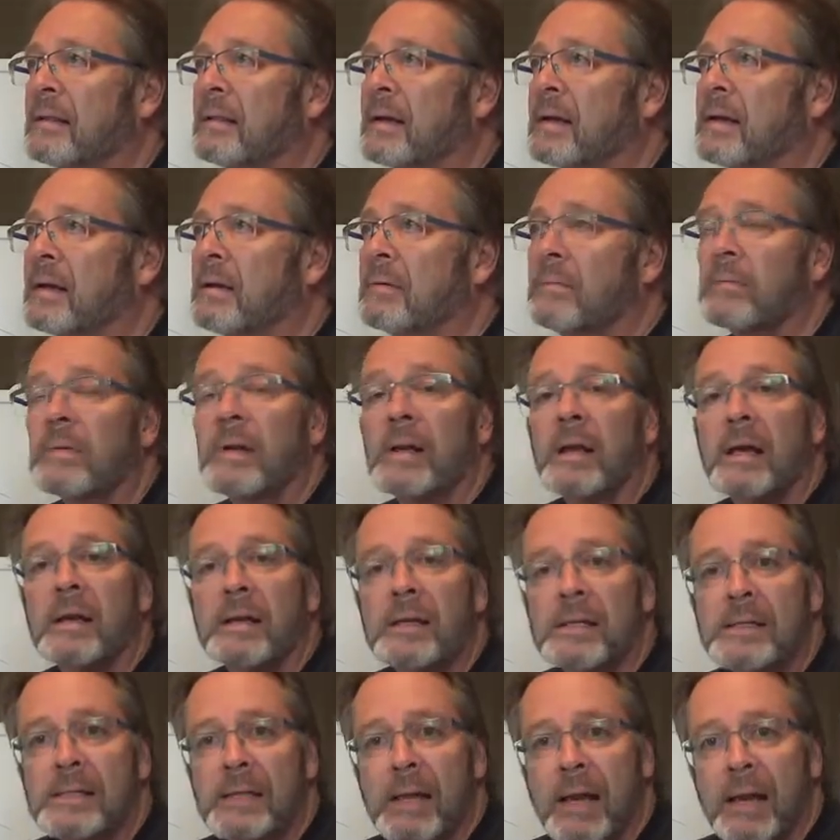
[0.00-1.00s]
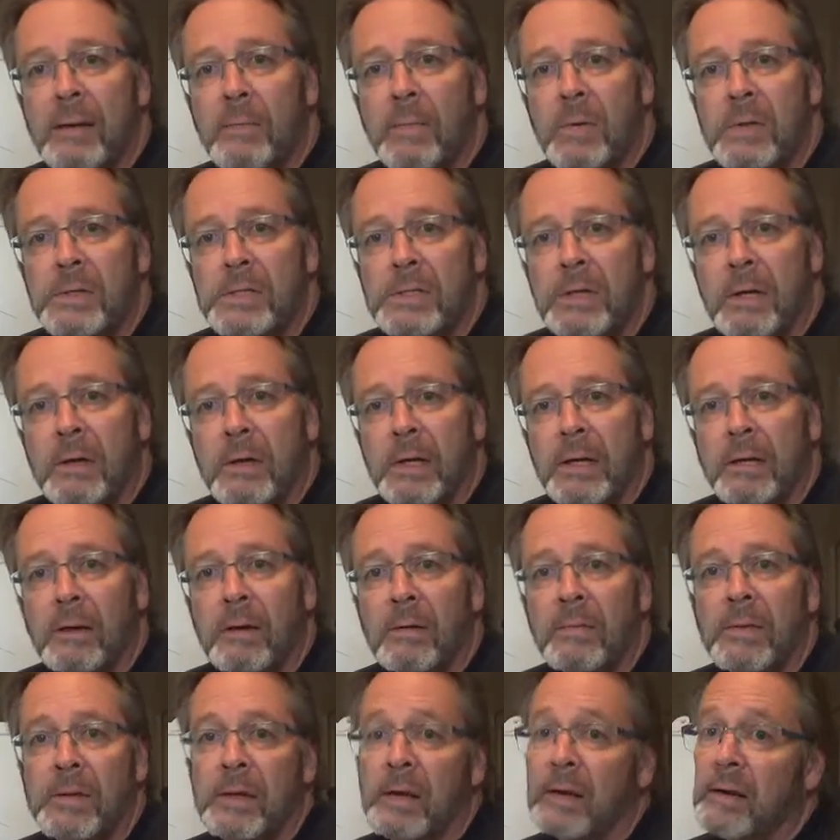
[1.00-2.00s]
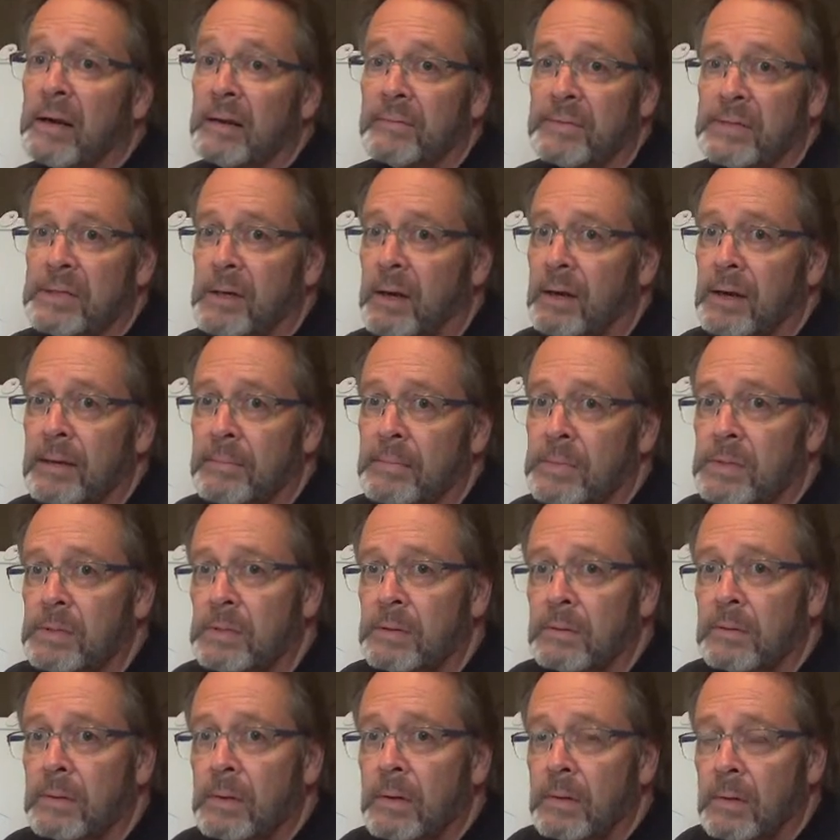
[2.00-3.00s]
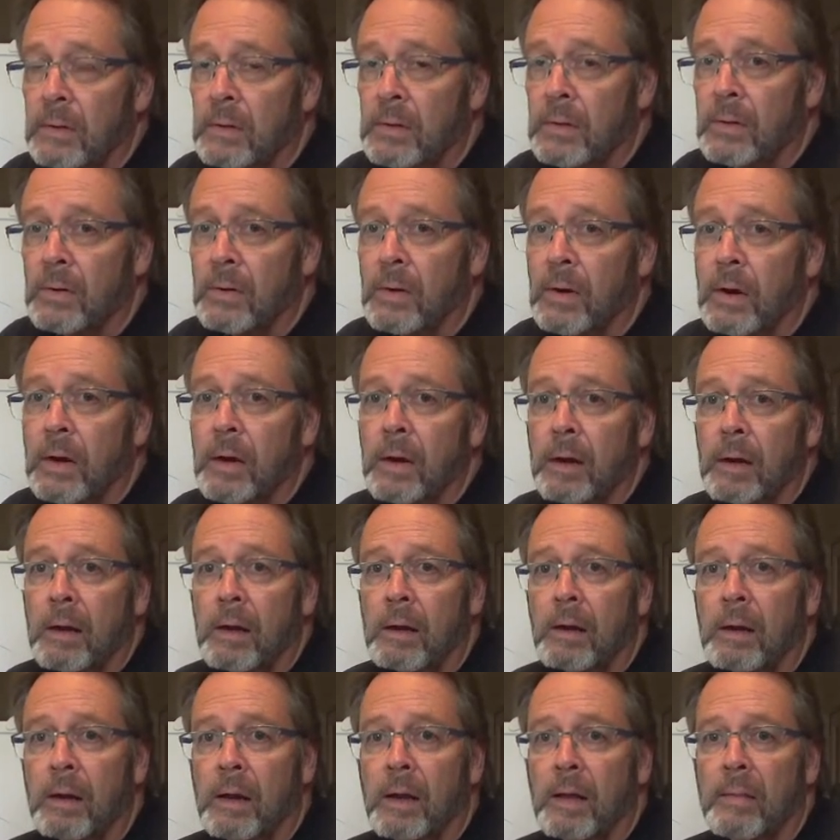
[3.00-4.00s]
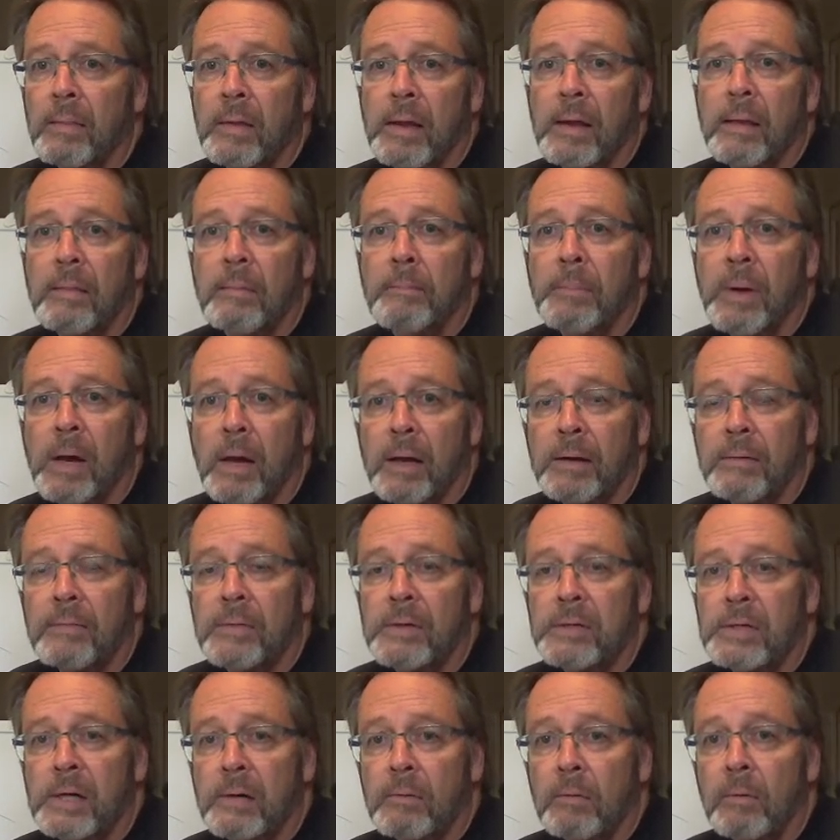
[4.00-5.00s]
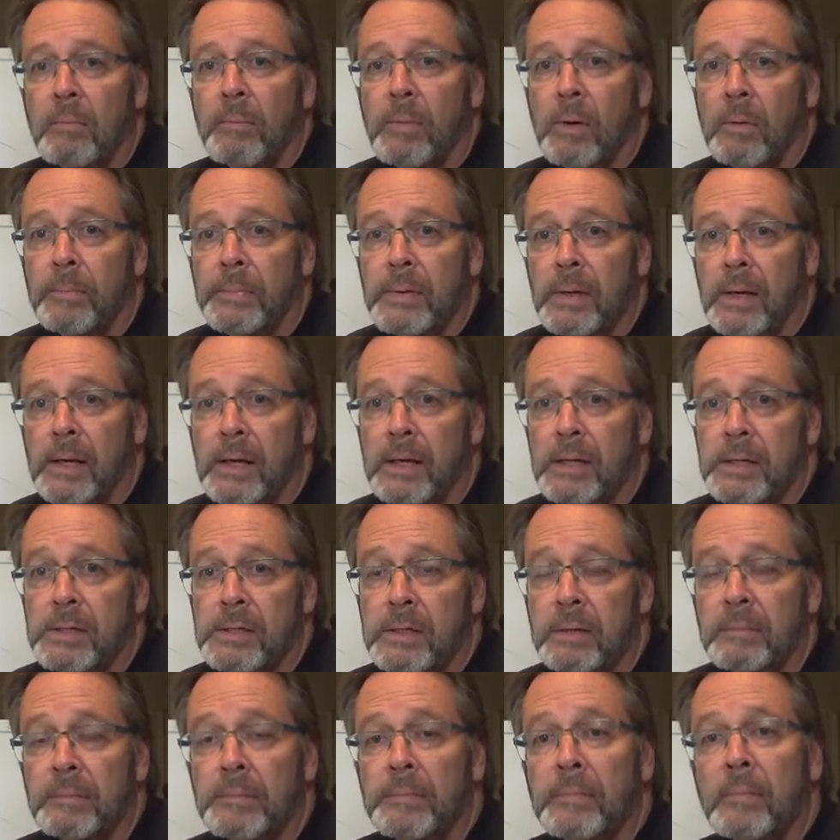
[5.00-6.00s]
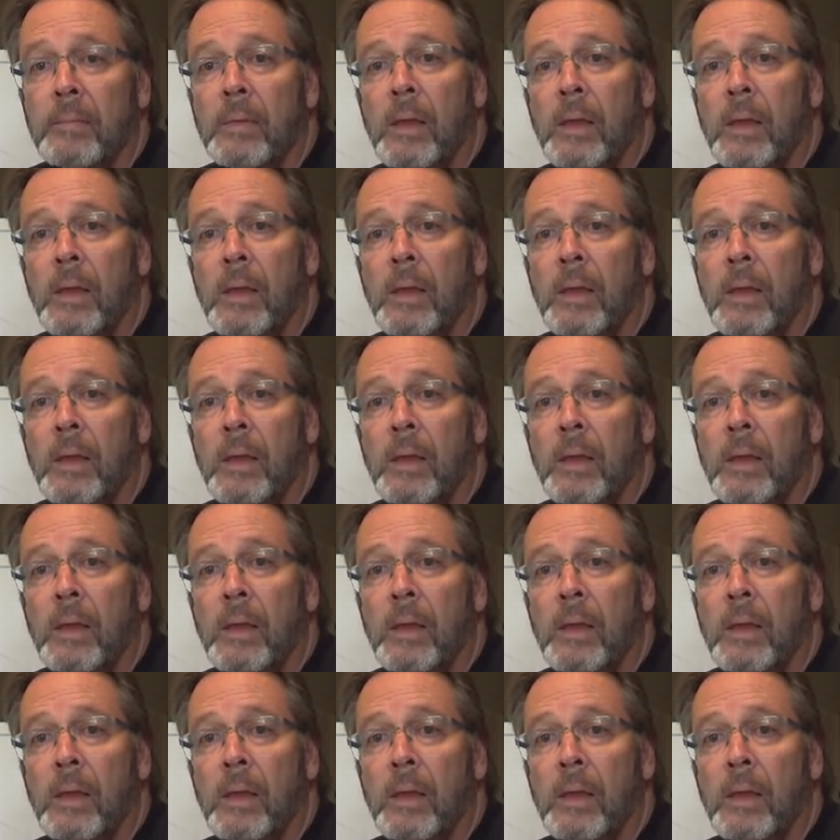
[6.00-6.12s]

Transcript: they don't really understand what's going on, they don't have time to look, and they're the part of the general population.